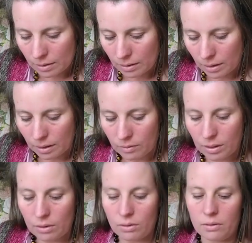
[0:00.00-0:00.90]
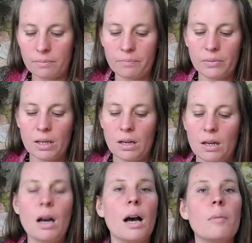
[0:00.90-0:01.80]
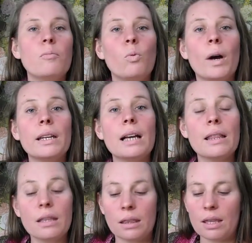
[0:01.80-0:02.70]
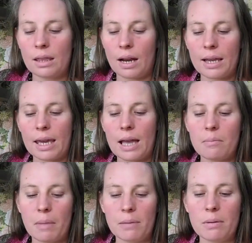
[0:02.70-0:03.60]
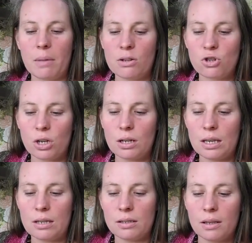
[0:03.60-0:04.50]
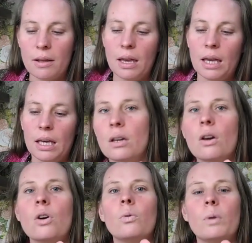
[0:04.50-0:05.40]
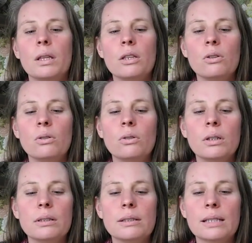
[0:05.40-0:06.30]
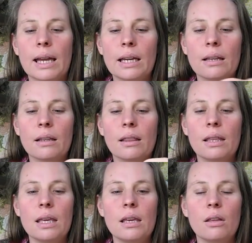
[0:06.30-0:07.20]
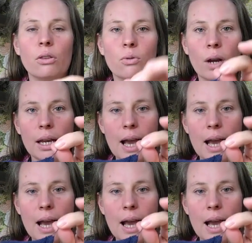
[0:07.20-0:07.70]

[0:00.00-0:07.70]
Navy yarn. One other thing that I can maybe mention is when you take the thread